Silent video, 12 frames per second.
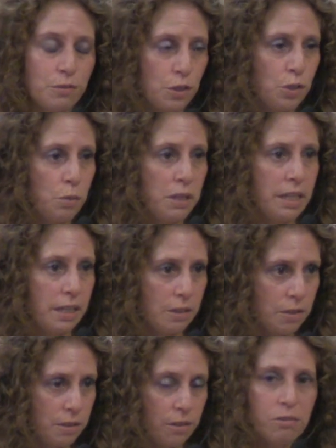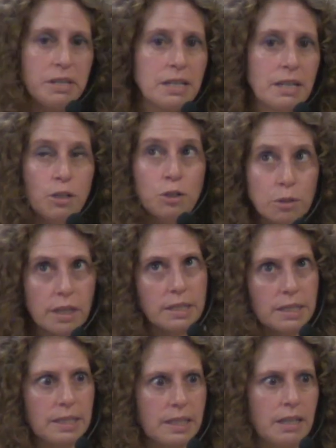the first week and 2
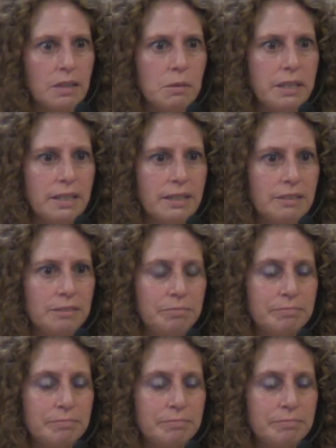days the second week.